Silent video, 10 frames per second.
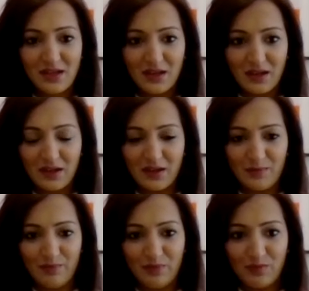
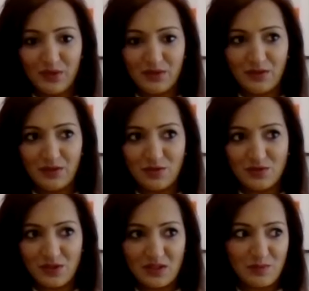But, you know,
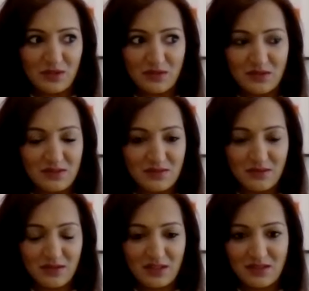just because
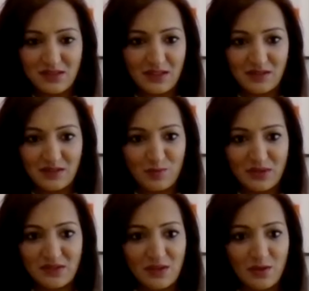these things have
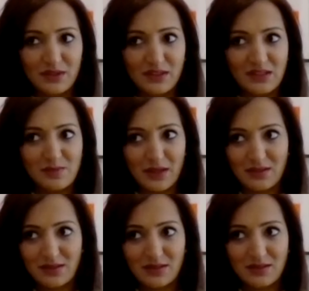been so
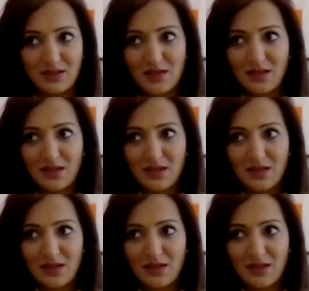unexpected,